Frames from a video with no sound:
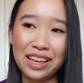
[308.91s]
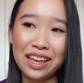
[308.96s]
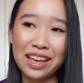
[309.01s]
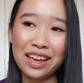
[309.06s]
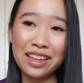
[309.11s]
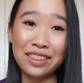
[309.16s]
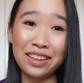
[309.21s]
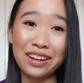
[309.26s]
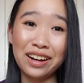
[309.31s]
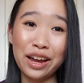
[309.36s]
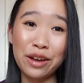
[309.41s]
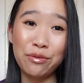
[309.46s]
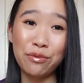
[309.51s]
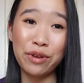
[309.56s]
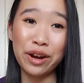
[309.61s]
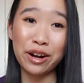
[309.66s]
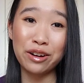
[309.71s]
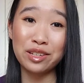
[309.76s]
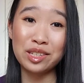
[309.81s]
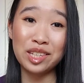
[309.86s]
and then I
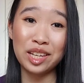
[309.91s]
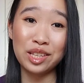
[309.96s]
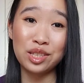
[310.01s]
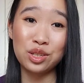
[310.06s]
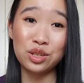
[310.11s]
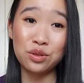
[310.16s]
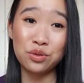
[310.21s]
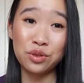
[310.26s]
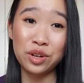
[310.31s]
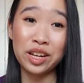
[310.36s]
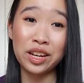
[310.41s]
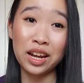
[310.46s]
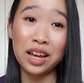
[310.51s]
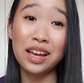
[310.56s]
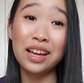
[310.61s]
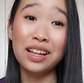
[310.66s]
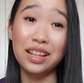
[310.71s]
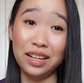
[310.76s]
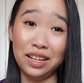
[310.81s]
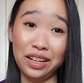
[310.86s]
wear sunscreen
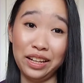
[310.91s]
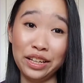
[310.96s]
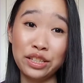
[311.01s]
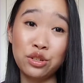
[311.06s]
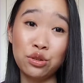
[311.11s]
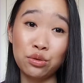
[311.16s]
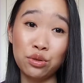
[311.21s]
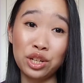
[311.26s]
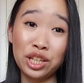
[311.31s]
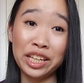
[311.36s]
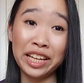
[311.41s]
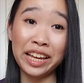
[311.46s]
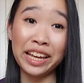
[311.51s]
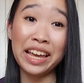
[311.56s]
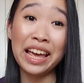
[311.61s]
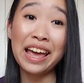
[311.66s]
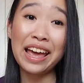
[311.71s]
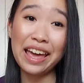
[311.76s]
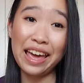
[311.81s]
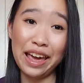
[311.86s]
literally
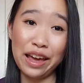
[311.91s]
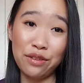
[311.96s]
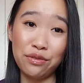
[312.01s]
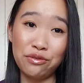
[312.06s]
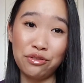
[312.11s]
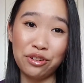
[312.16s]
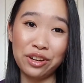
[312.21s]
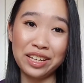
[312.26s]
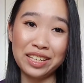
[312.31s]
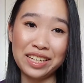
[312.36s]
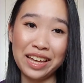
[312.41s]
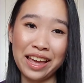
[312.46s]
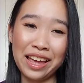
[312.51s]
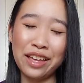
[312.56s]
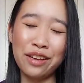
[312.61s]
every day.